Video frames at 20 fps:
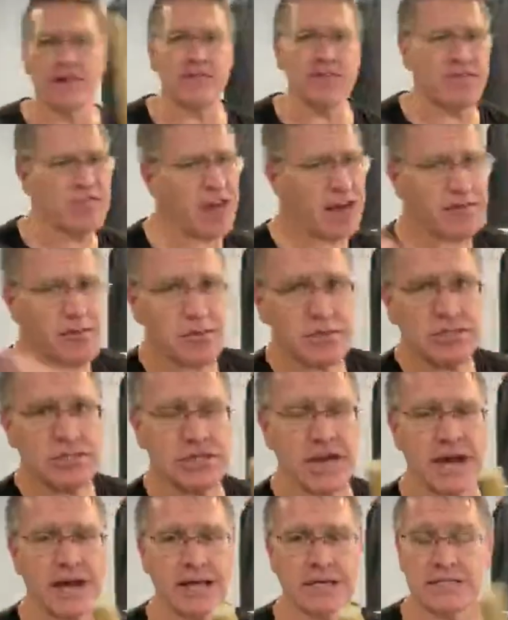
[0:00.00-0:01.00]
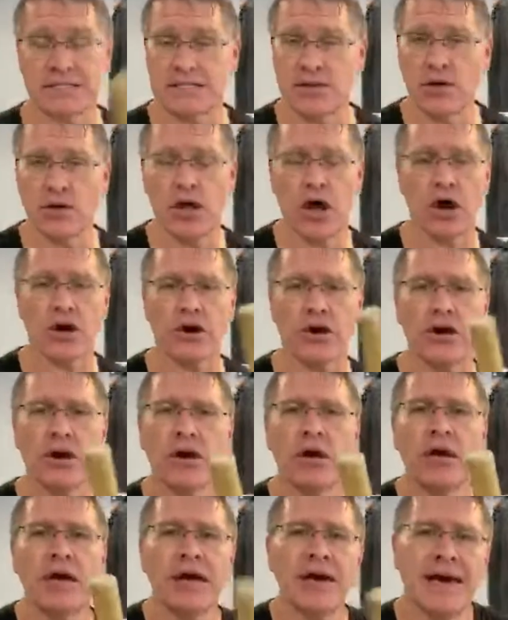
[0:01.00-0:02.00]
even if they have a machete, still
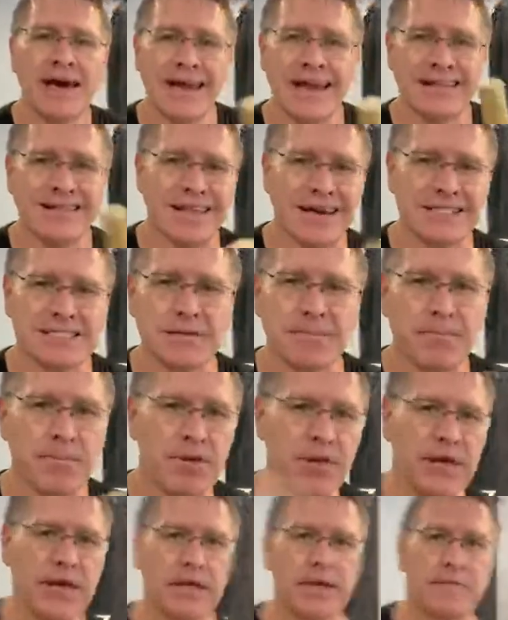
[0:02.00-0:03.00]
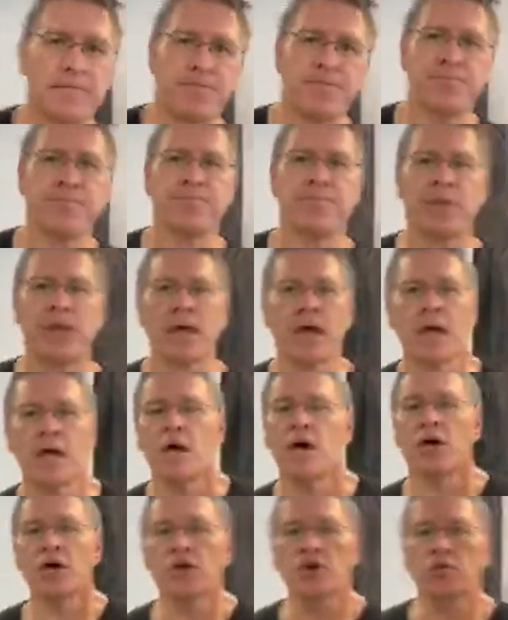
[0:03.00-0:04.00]
longer, and it doesn't bleed.
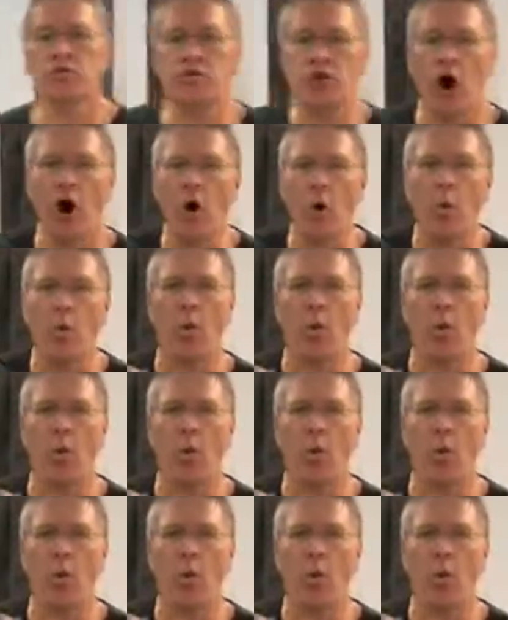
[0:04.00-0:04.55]
You don't